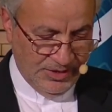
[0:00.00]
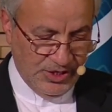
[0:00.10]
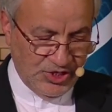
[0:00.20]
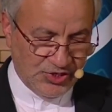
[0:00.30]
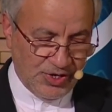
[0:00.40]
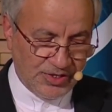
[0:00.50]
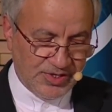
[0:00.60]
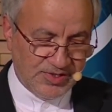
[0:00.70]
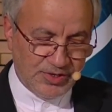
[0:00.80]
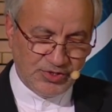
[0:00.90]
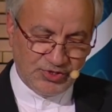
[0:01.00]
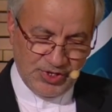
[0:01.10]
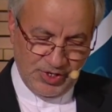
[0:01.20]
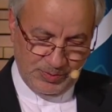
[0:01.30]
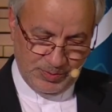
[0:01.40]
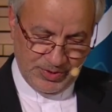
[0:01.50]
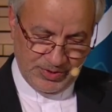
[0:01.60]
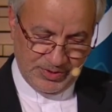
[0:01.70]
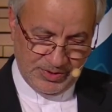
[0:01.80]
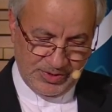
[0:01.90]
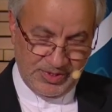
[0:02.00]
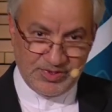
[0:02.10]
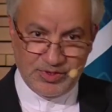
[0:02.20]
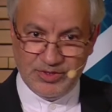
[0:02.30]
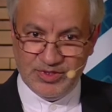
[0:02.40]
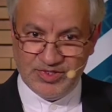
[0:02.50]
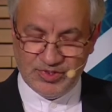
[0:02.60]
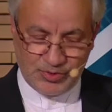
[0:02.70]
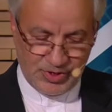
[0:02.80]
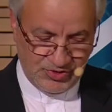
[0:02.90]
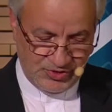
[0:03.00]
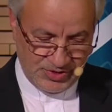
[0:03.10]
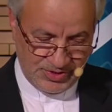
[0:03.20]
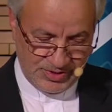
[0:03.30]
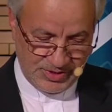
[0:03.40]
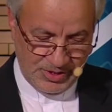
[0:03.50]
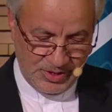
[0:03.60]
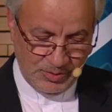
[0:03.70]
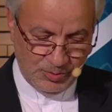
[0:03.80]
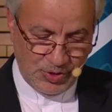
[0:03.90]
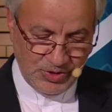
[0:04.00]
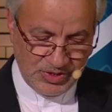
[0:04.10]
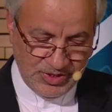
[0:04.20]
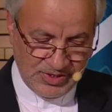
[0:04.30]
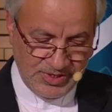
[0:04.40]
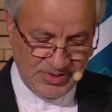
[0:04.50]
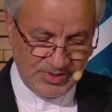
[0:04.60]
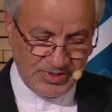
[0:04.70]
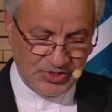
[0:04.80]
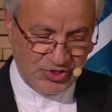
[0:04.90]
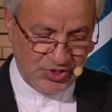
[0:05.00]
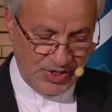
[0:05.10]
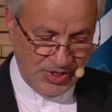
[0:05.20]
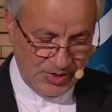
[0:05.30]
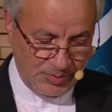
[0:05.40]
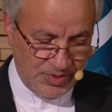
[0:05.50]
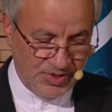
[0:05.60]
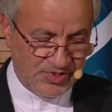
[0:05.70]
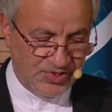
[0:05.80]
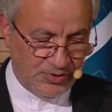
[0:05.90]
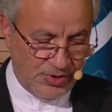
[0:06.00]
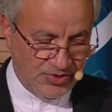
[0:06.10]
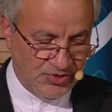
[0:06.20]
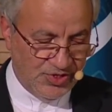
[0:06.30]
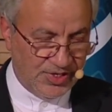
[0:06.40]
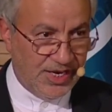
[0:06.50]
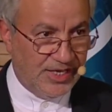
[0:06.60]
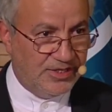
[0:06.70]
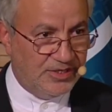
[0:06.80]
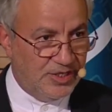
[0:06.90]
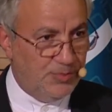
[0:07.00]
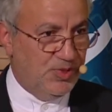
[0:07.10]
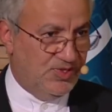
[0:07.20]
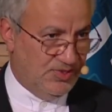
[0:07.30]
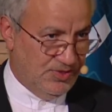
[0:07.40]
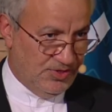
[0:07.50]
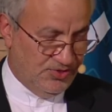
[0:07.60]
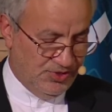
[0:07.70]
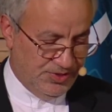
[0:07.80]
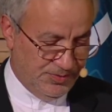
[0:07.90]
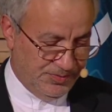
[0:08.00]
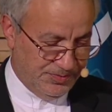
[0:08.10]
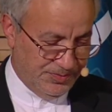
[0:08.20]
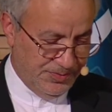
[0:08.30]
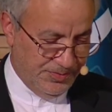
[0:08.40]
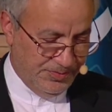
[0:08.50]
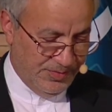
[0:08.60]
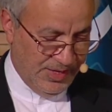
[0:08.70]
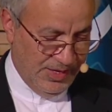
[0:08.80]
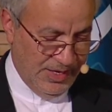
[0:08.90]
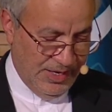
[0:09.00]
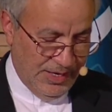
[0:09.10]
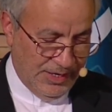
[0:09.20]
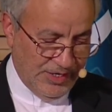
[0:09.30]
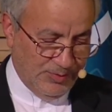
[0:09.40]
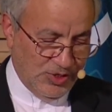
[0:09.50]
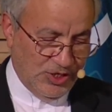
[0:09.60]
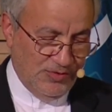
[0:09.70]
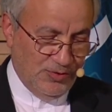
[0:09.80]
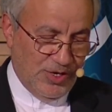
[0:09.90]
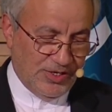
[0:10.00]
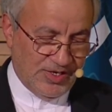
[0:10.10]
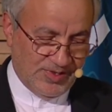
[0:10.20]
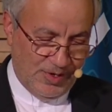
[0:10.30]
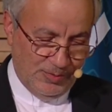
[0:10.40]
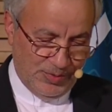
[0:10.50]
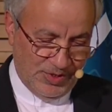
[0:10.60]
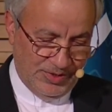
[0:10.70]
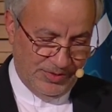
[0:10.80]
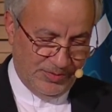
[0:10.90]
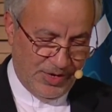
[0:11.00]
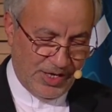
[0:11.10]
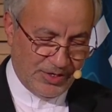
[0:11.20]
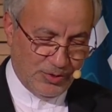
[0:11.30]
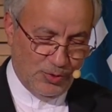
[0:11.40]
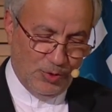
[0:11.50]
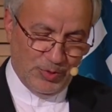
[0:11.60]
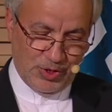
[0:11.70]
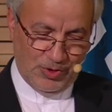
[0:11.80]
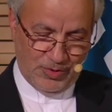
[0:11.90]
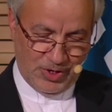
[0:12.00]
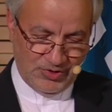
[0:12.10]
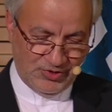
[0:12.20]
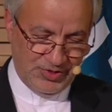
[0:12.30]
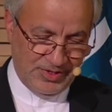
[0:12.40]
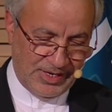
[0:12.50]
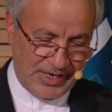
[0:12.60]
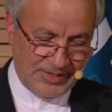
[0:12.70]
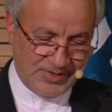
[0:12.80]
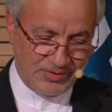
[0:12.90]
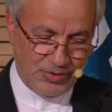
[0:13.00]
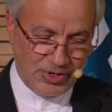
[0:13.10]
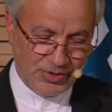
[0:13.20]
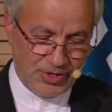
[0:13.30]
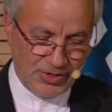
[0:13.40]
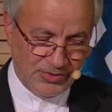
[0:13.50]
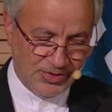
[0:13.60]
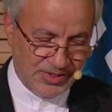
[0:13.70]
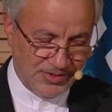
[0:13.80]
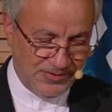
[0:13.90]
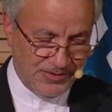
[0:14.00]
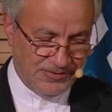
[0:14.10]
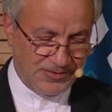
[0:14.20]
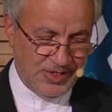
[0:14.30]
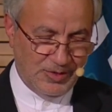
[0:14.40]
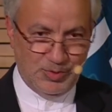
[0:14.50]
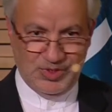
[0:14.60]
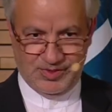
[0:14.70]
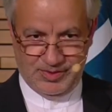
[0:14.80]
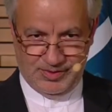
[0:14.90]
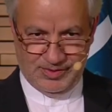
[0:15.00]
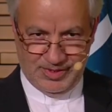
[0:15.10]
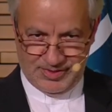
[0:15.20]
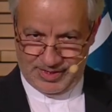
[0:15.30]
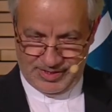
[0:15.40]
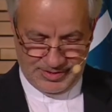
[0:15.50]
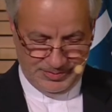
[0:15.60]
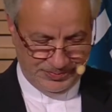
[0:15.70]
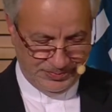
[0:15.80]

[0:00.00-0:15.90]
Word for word: Gestalt is not shape, is not a structure, but it is a shape, a structure, and deep structure. Let me give you an example. An Omega watch has 115 pieces exactly.